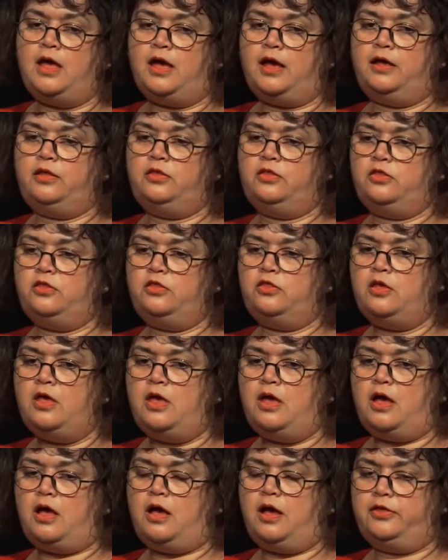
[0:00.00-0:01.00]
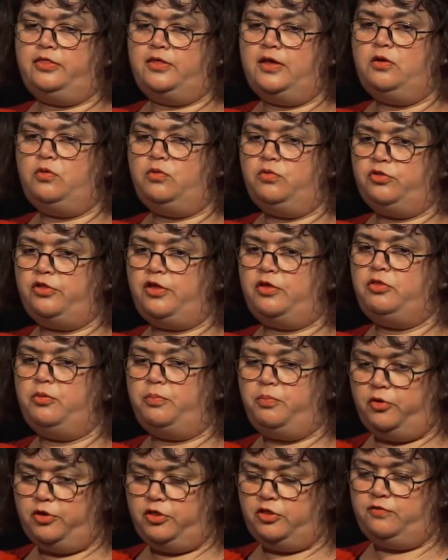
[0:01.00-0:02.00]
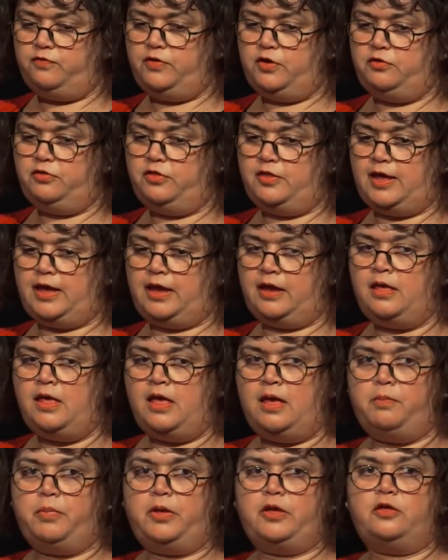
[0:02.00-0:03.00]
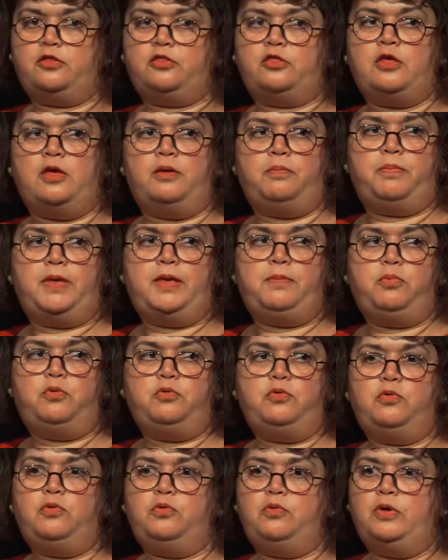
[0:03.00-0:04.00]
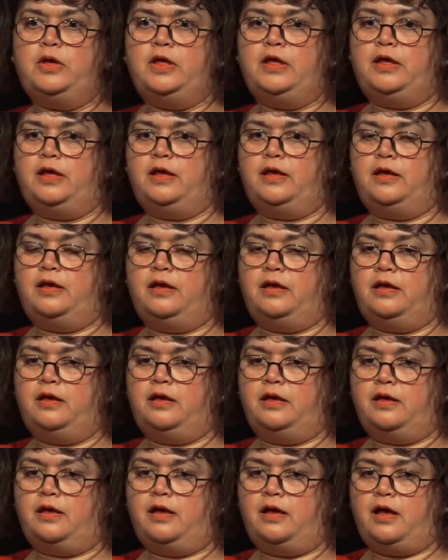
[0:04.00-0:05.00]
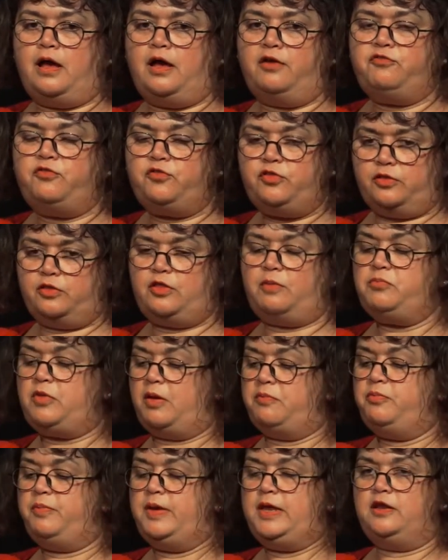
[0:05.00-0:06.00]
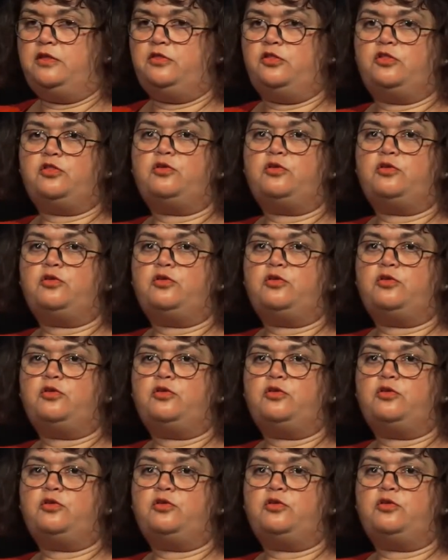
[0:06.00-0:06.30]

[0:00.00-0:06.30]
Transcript: And I think also the point of view thing, but people I've sometimes been into